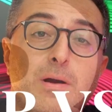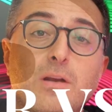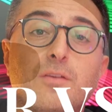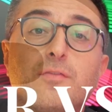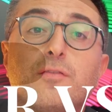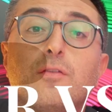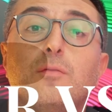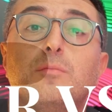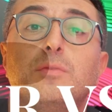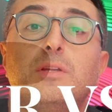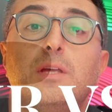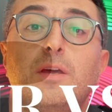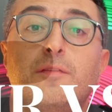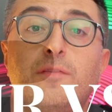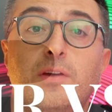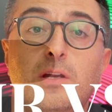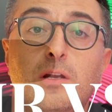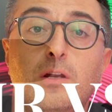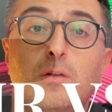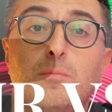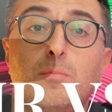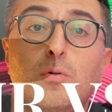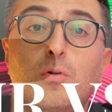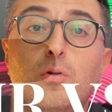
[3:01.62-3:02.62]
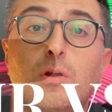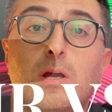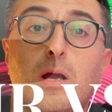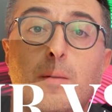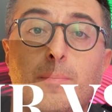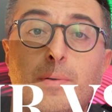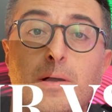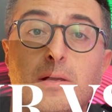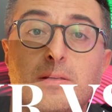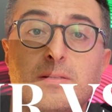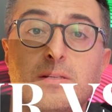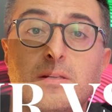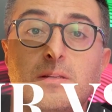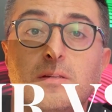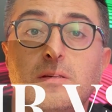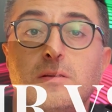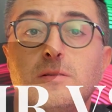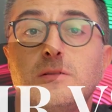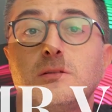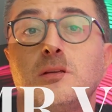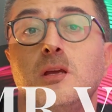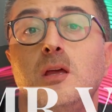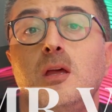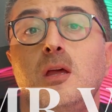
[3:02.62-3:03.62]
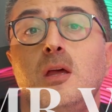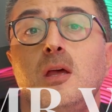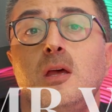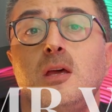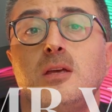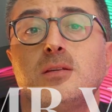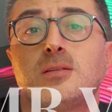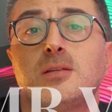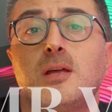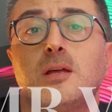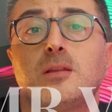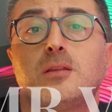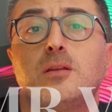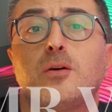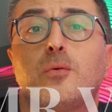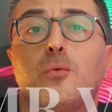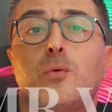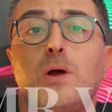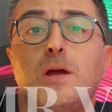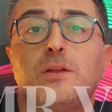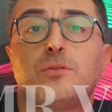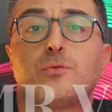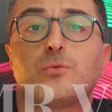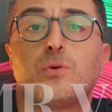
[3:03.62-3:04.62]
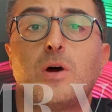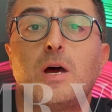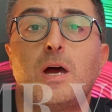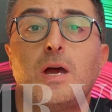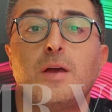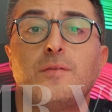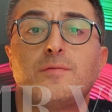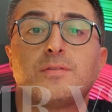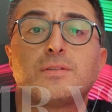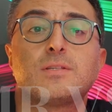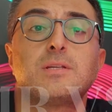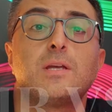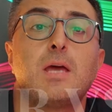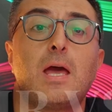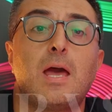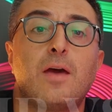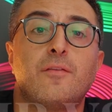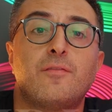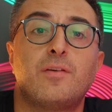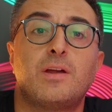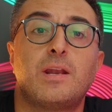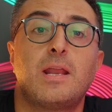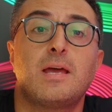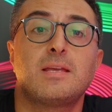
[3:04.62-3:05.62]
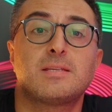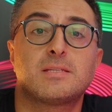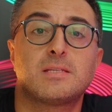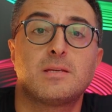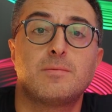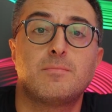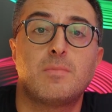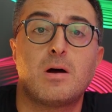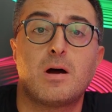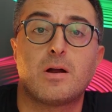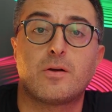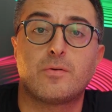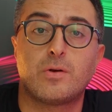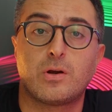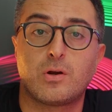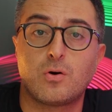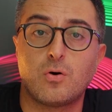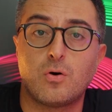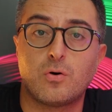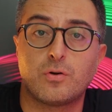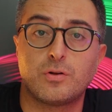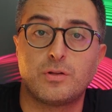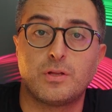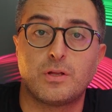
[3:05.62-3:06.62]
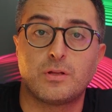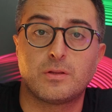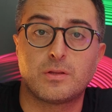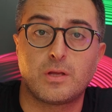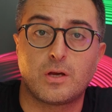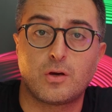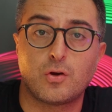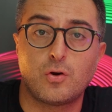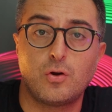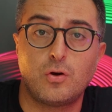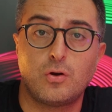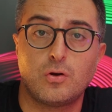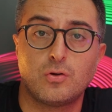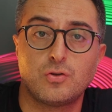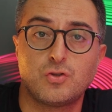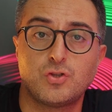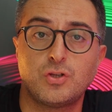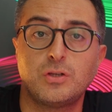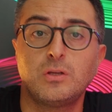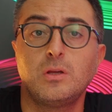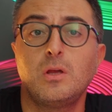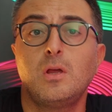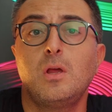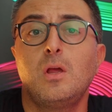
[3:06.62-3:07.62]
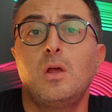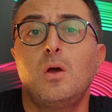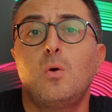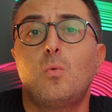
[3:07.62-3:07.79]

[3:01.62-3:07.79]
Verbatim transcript: apart from the available capacities, is that the RED drives have an SMR recording technology,